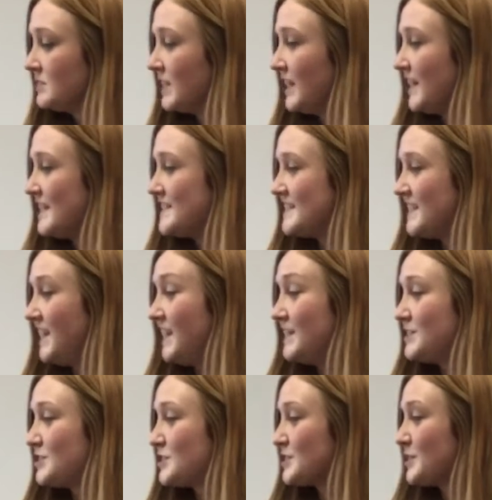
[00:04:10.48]
A seed
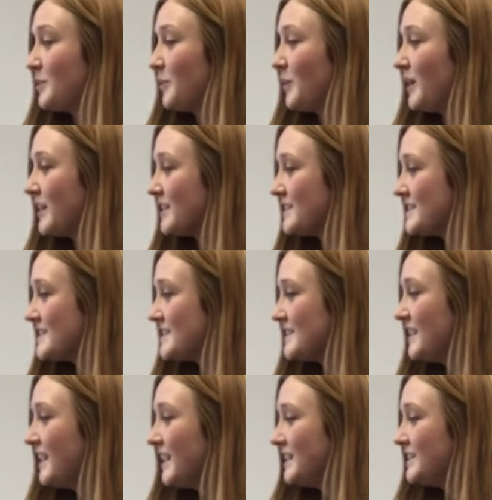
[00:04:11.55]
squirts.
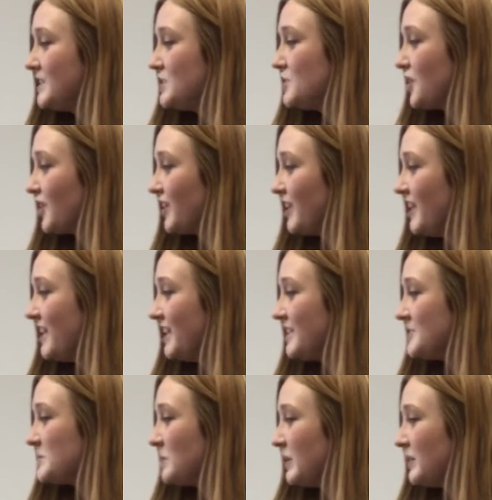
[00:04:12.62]
The durian
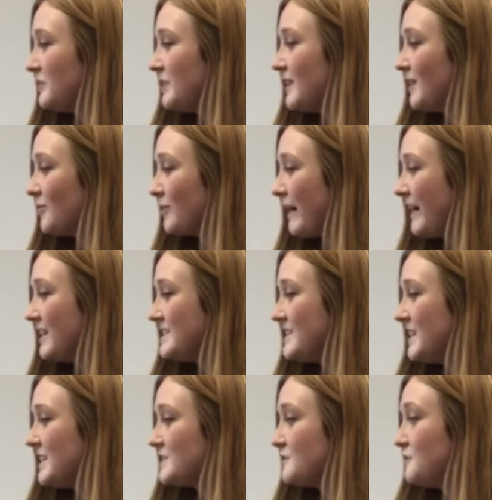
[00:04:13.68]
is one of the
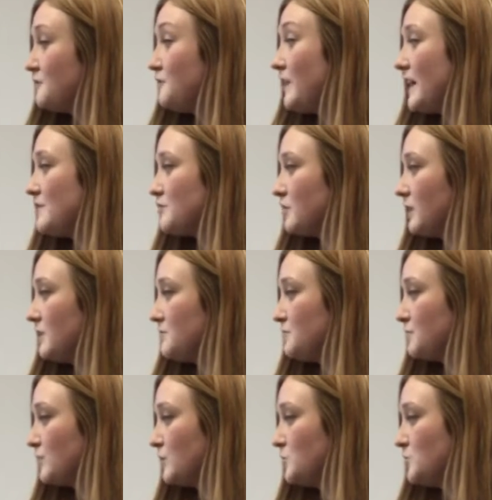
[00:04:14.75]
orangutan's favorite
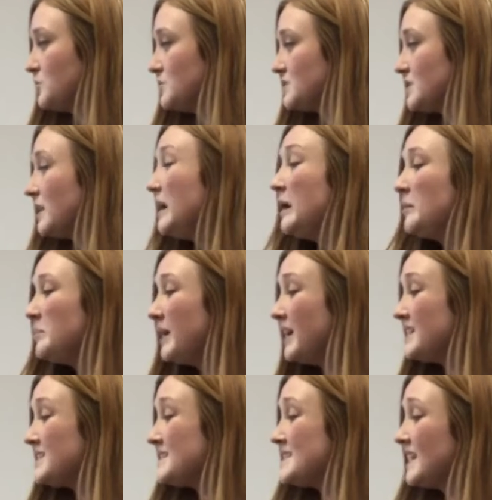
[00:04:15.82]
fruits, but
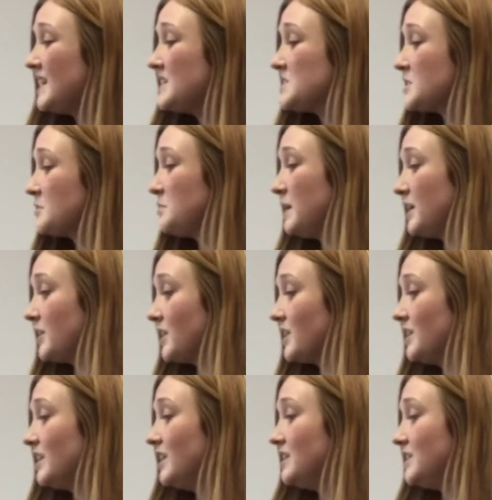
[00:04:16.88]
its seeds are bitter.
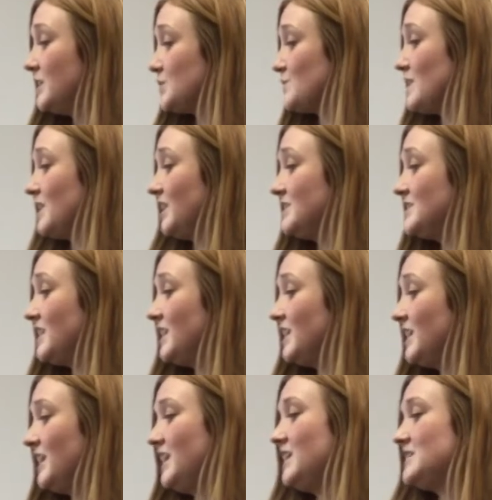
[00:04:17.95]
The orangutan
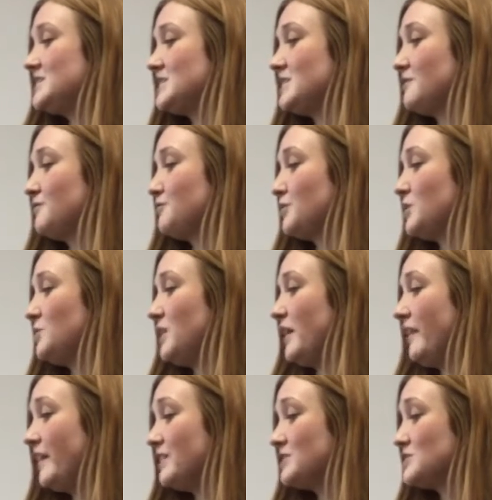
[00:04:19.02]
eats the fruit and
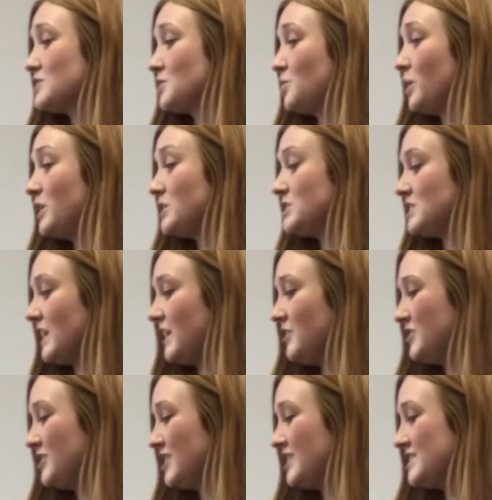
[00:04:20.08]
then squirts
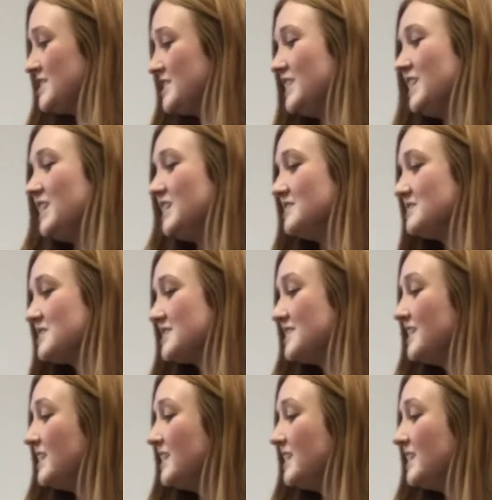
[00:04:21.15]
out the seeds.